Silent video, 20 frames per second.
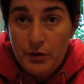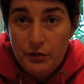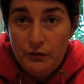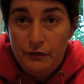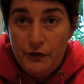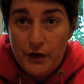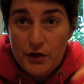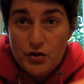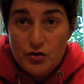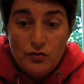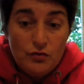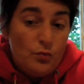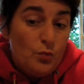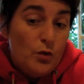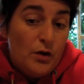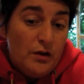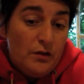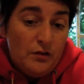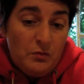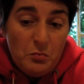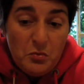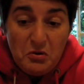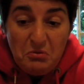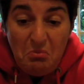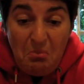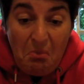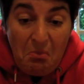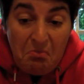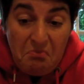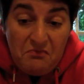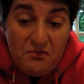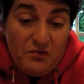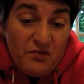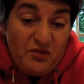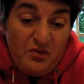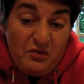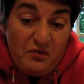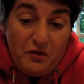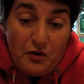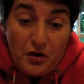manufactured wines, but
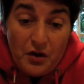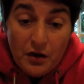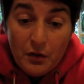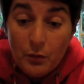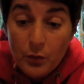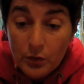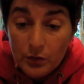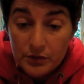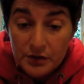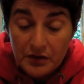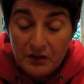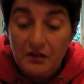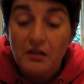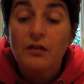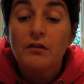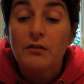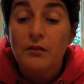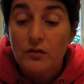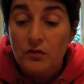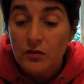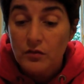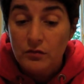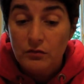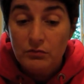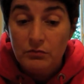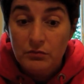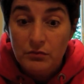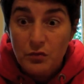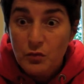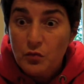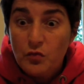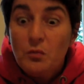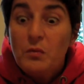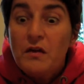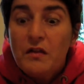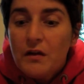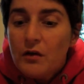so fucking what? I think to me,